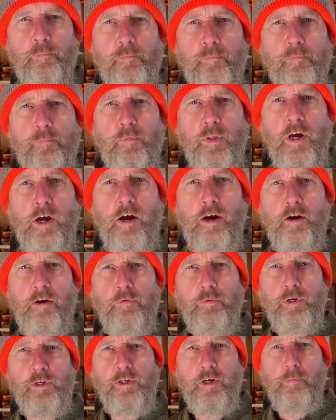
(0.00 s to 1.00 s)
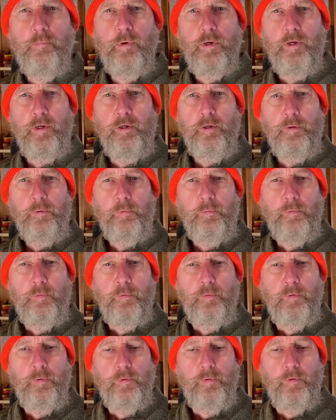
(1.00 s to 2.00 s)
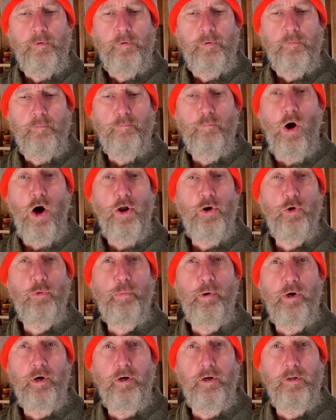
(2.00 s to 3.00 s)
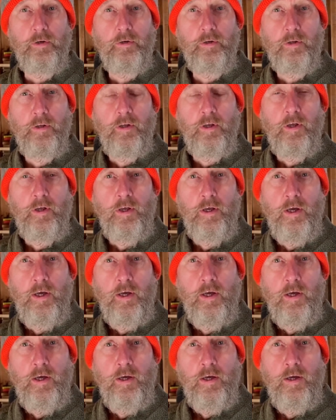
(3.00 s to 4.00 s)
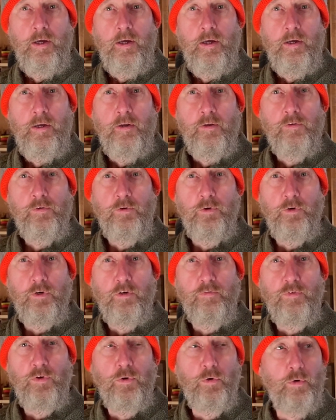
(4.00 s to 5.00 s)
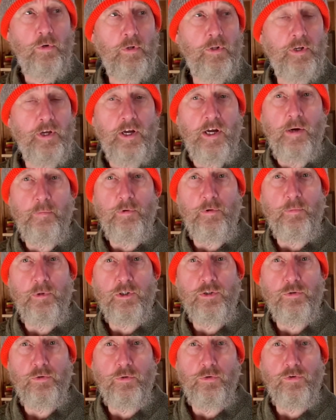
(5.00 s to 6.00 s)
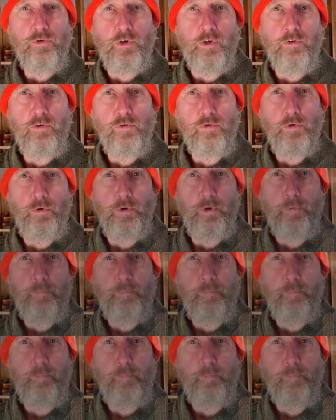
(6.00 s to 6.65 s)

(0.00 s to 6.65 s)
There, rigged up a monopod. So I don't have to hold the camera, my shoulder's getting sore.